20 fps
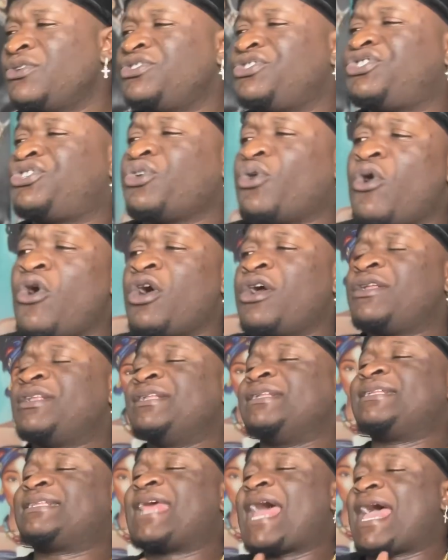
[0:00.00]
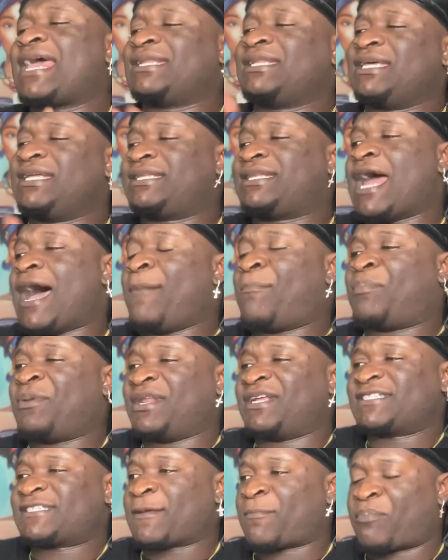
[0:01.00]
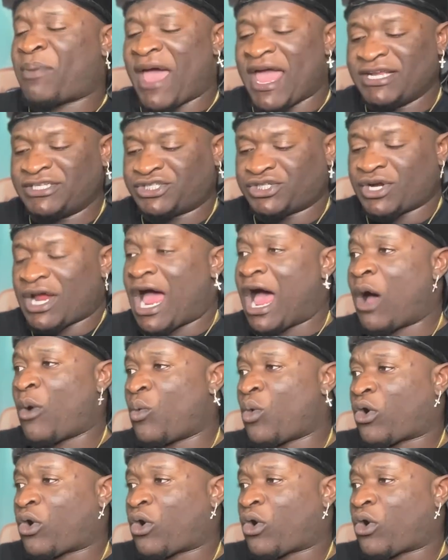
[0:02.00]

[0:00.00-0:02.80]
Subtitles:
Jordan Daily Duppy. This is a Patreon